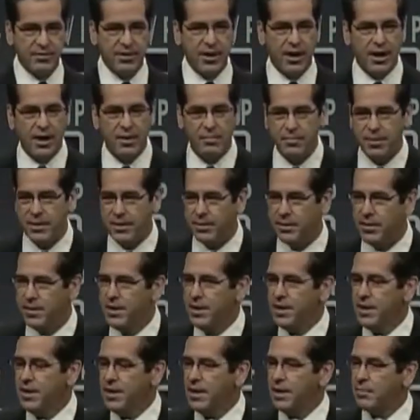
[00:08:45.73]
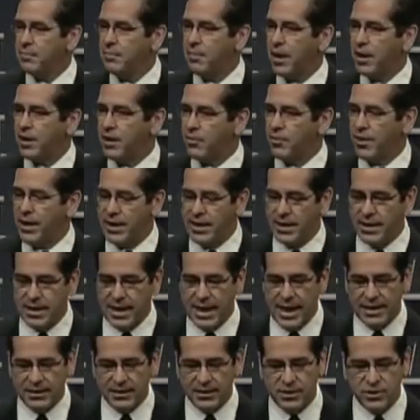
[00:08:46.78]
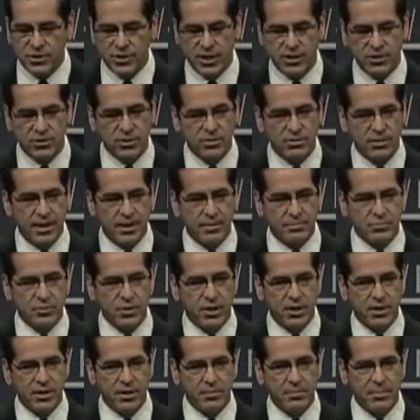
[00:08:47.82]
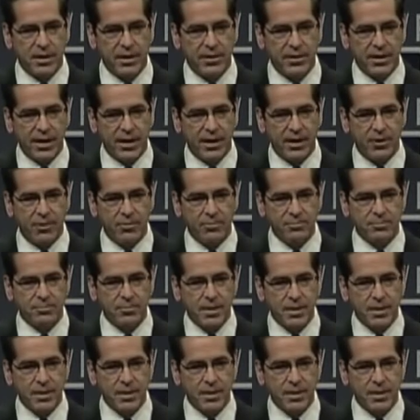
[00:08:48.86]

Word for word: Hartman moderated and listening to them talk about how